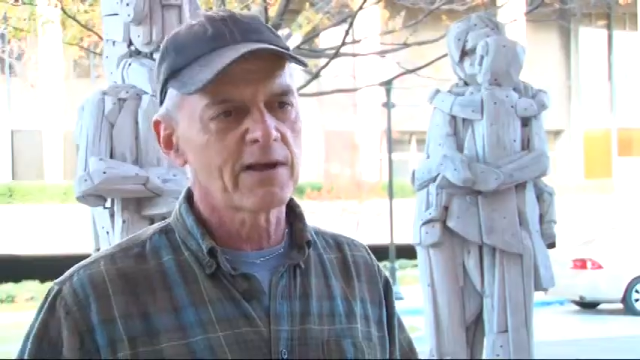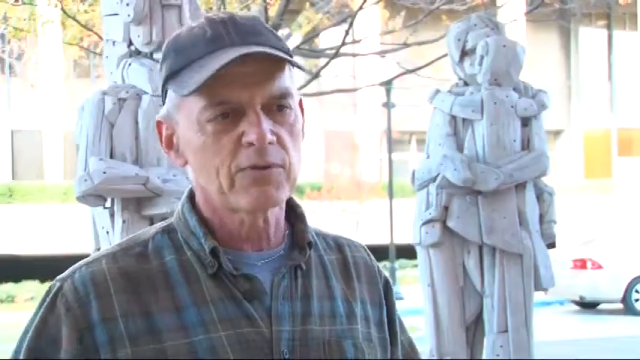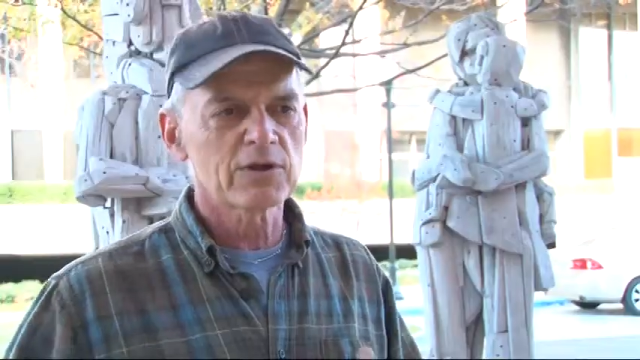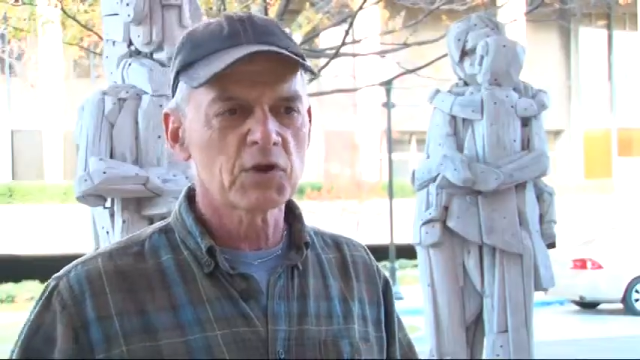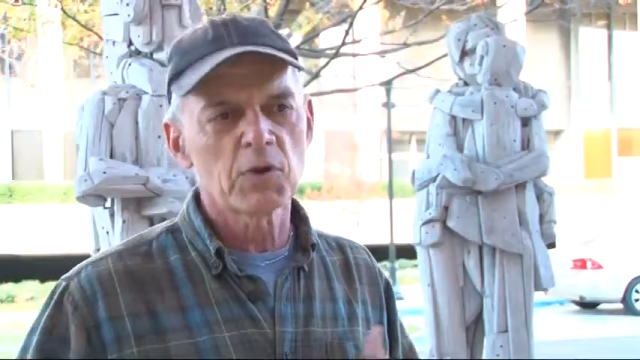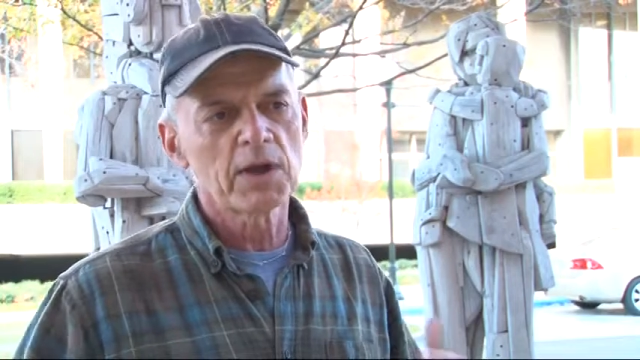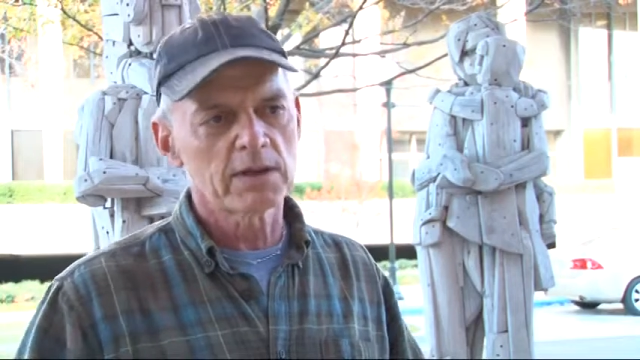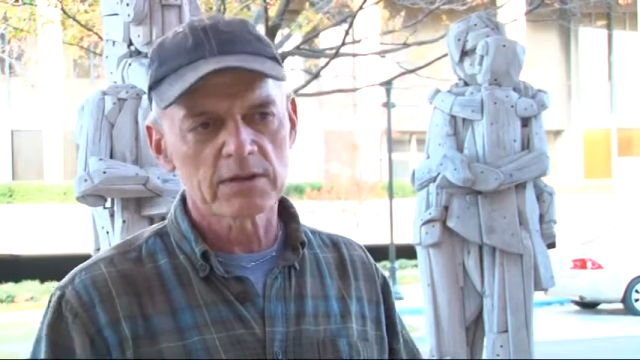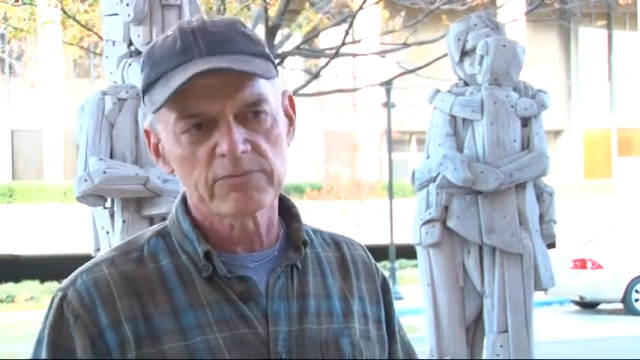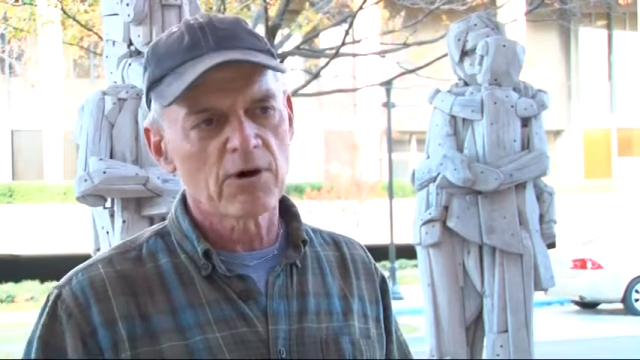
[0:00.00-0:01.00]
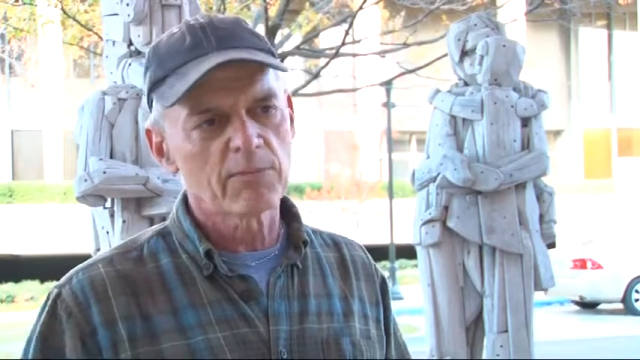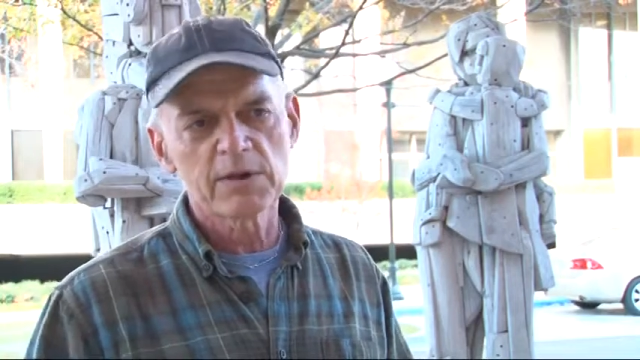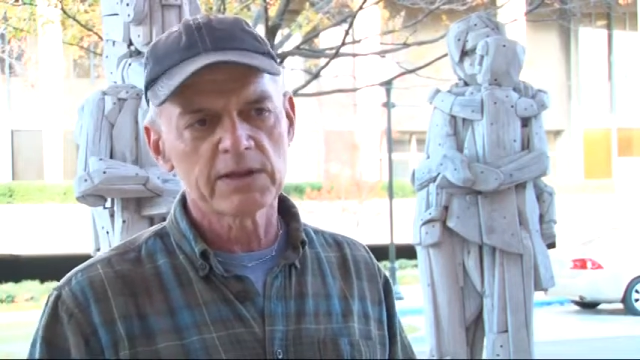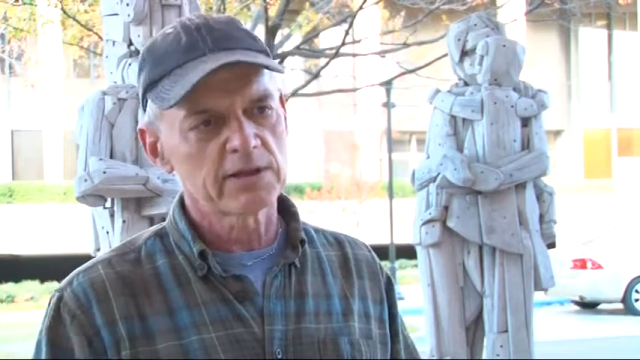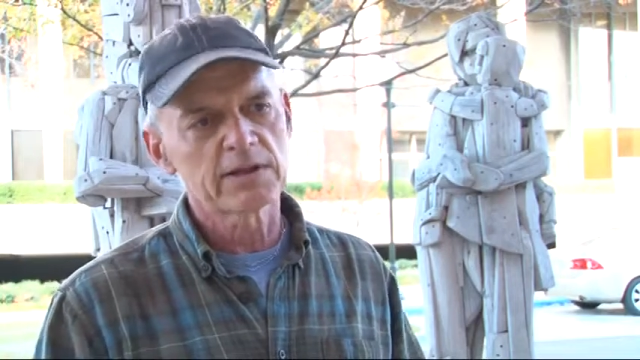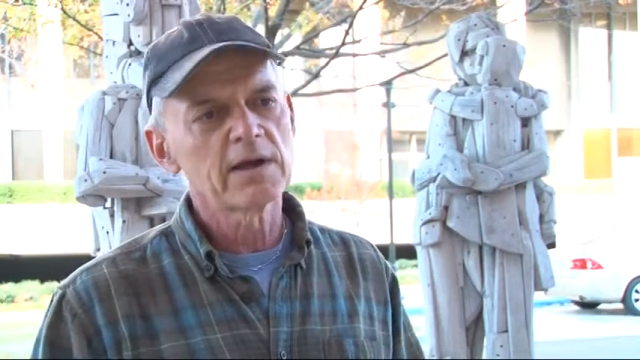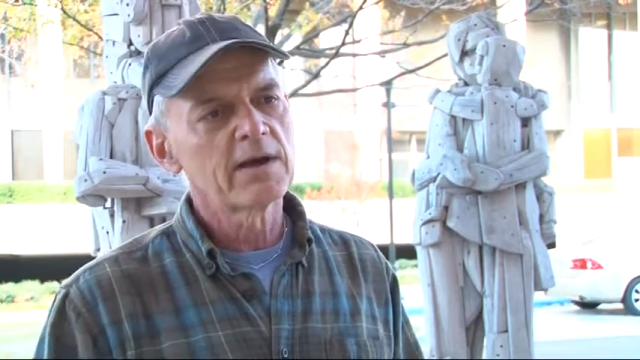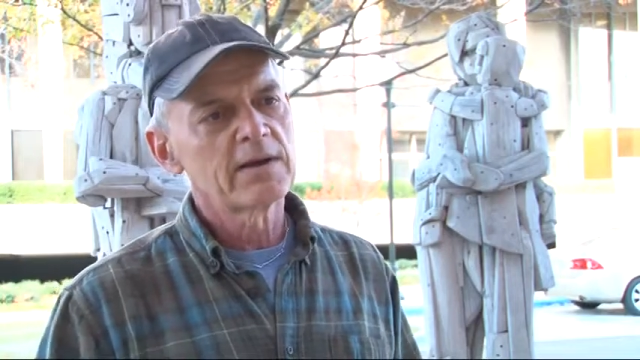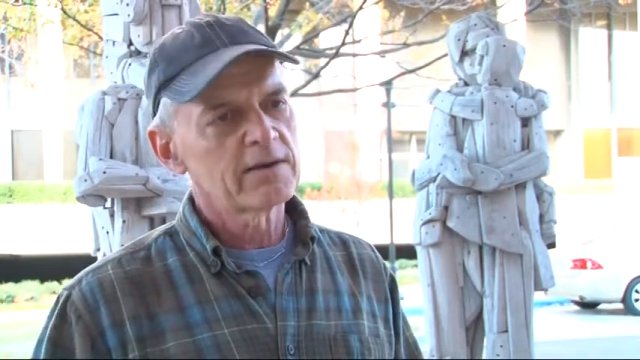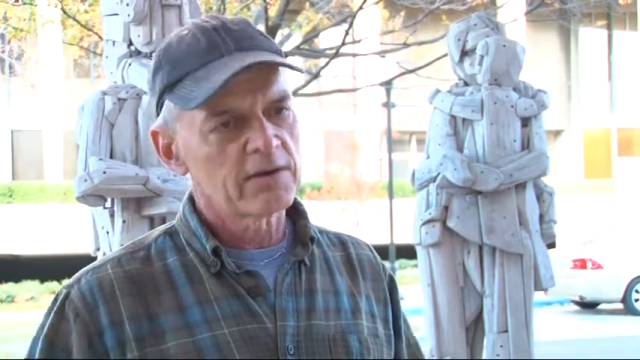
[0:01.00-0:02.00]
I'm just doing it in small pieces,
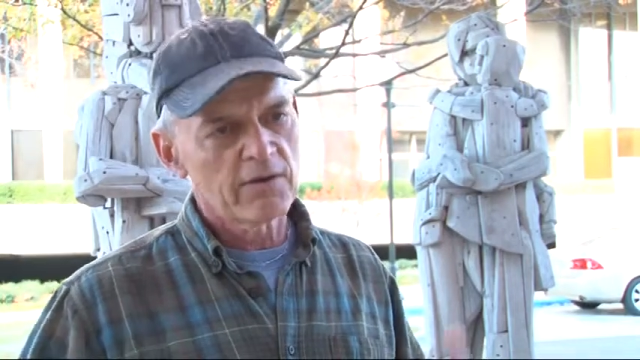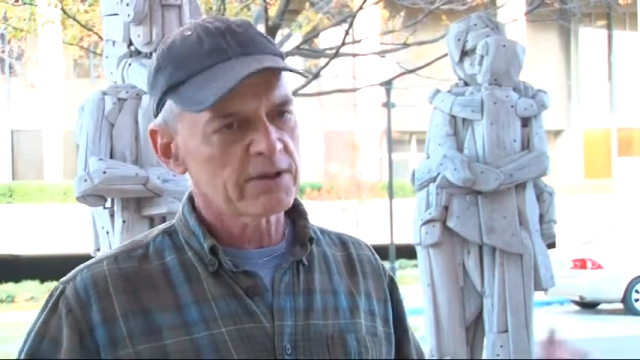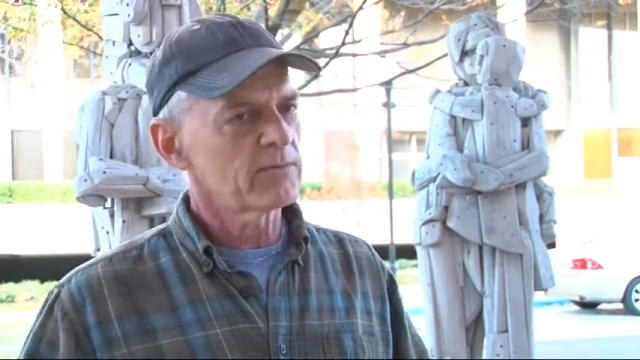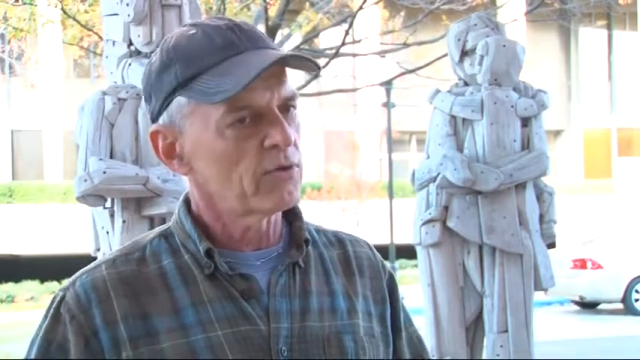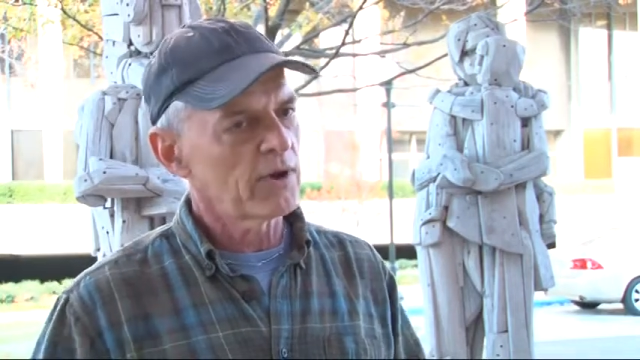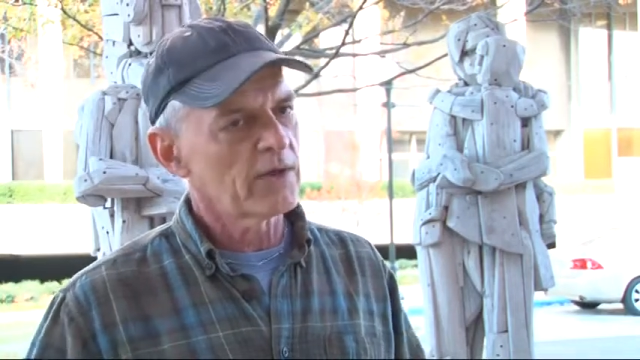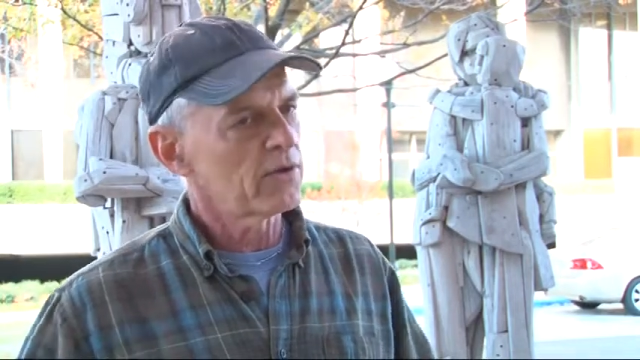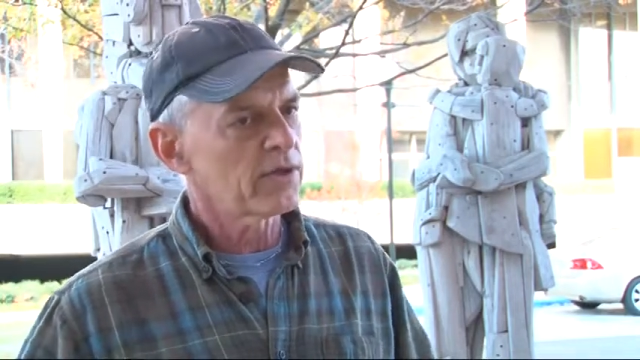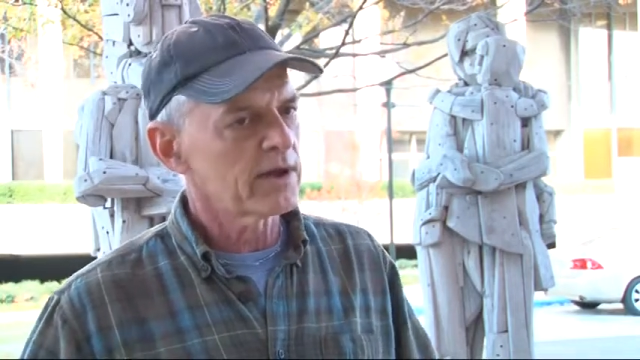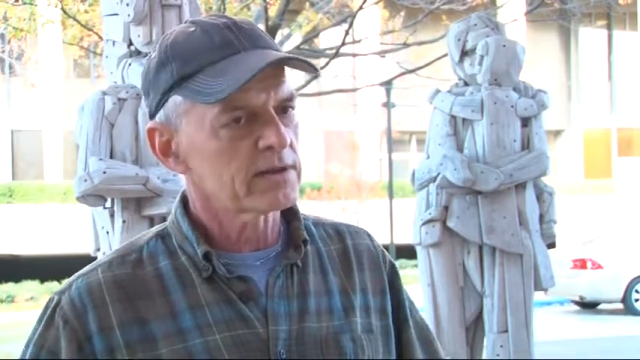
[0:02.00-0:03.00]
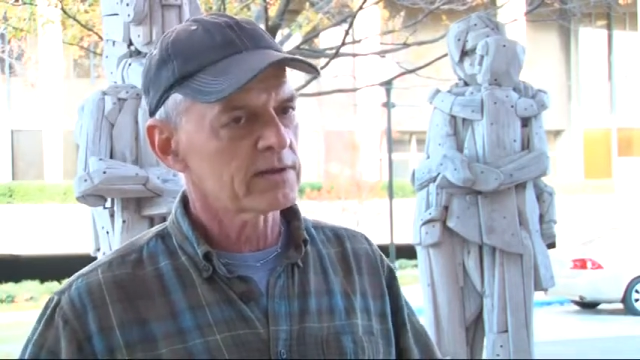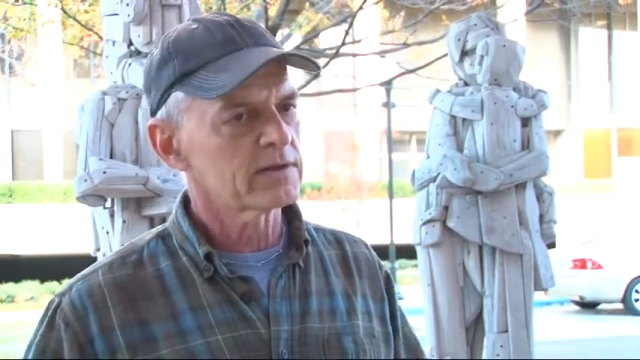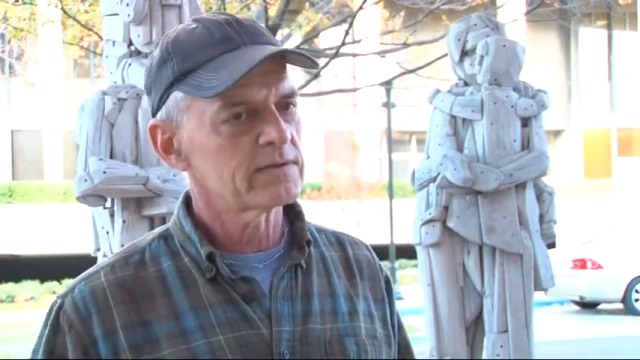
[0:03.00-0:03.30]
as I'm doing other things. So.